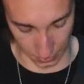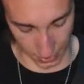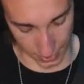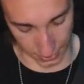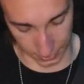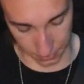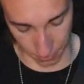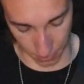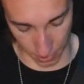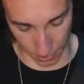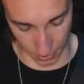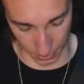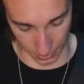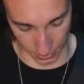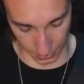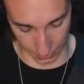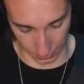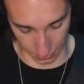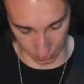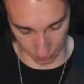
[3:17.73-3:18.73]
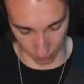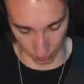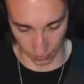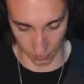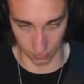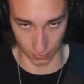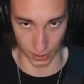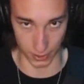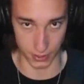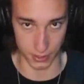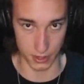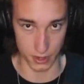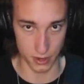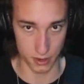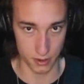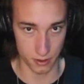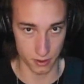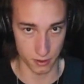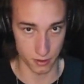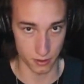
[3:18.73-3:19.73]
this next part is 12th fret
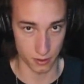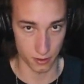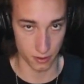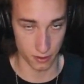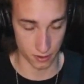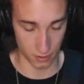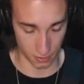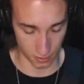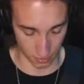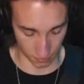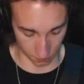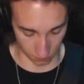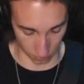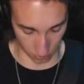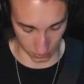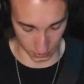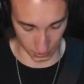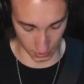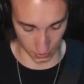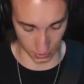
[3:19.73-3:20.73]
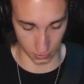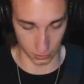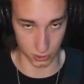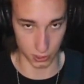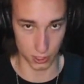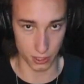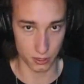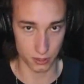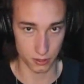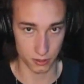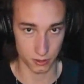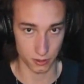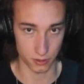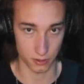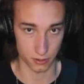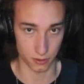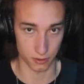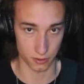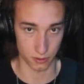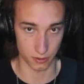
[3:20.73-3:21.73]
D, 14th G,
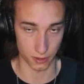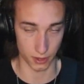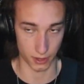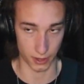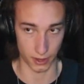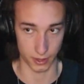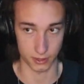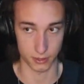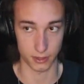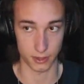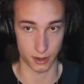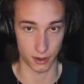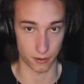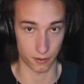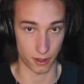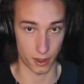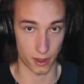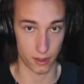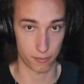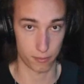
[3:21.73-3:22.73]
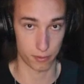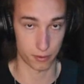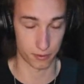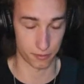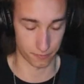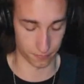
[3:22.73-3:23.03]
and that's down up,